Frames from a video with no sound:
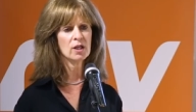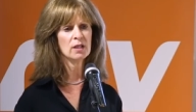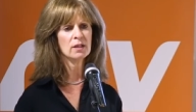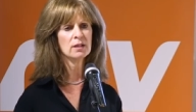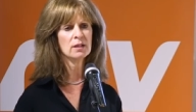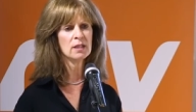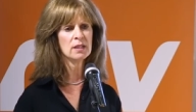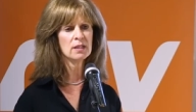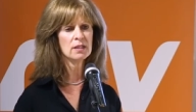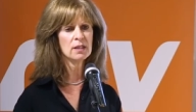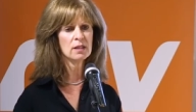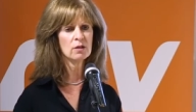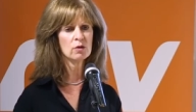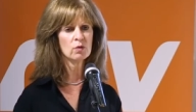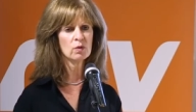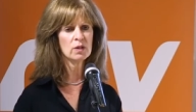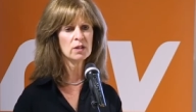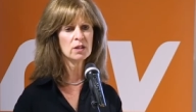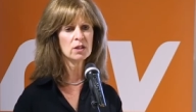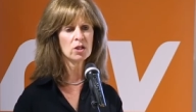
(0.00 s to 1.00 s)
and
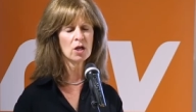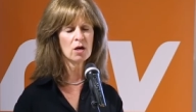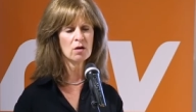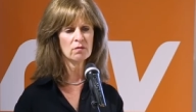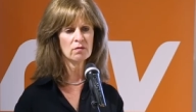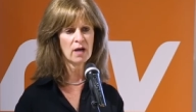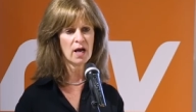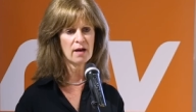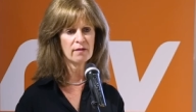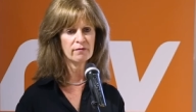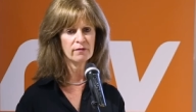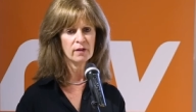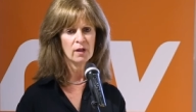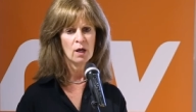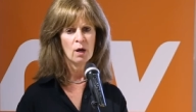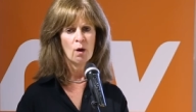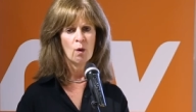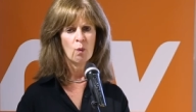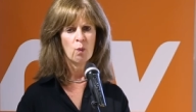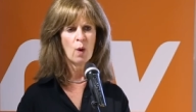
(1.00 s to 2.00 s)
TC3 start Rev?
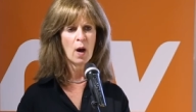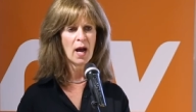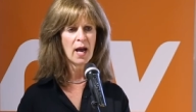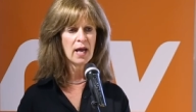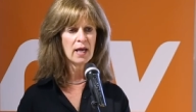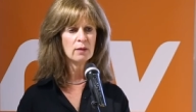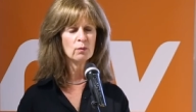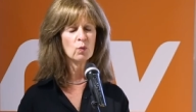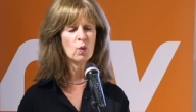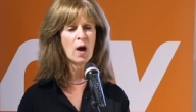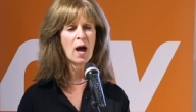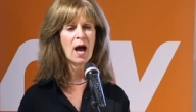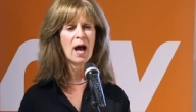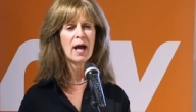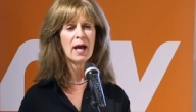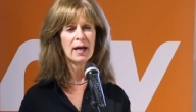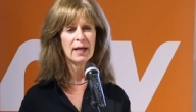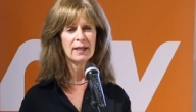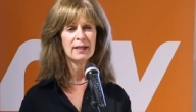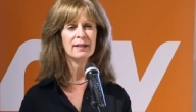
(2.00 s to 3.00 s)
Why, and
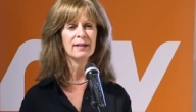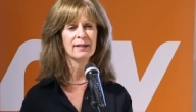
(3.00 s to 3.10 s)
why,